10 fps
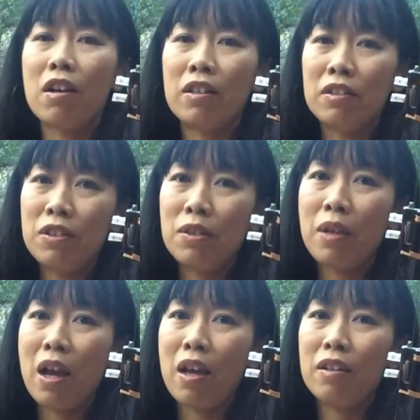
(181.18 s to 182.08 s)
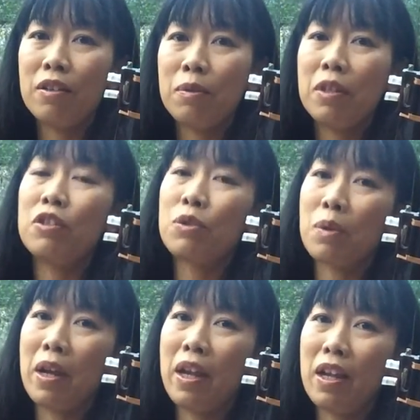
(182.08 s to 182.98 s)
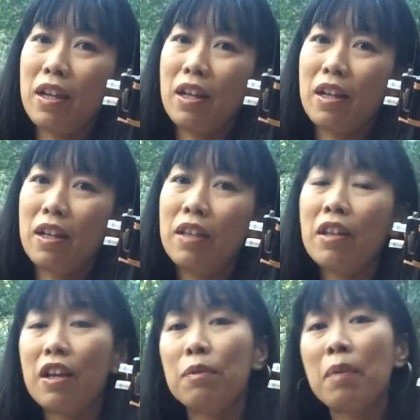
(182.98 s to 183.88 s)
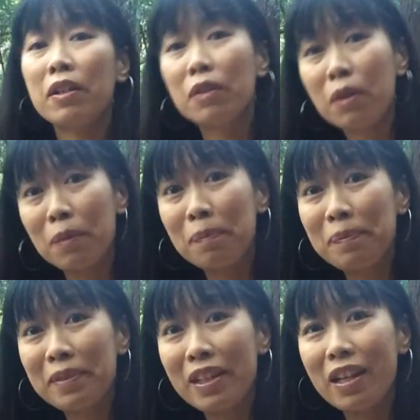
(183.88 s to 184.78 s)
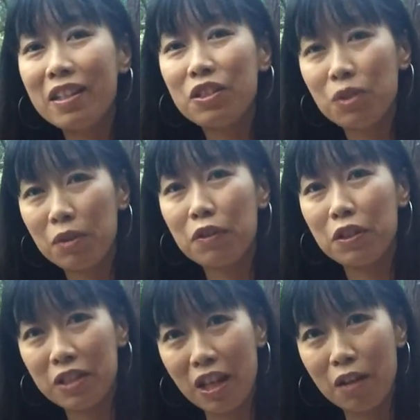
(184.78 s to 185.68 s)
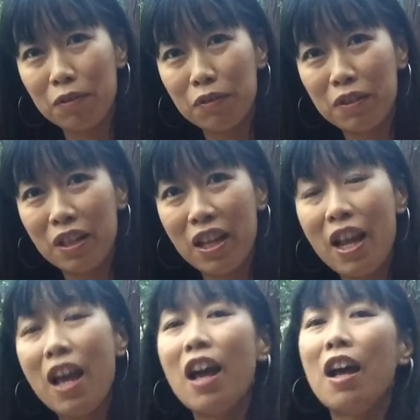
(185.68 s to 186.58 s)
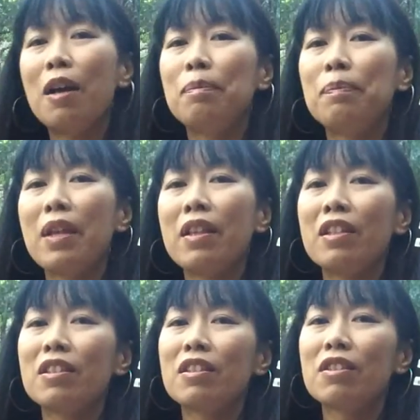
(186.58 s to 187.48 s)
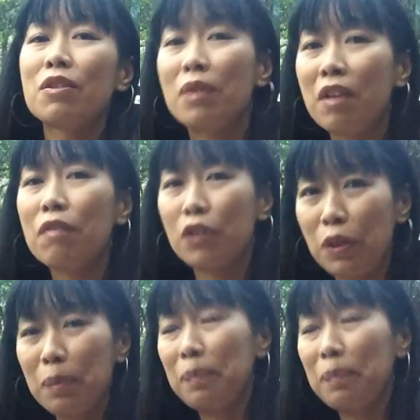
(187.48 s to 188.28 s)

God into that you would enjoy and that you might learn and enjoy for yourself. Um, that's soothing for you.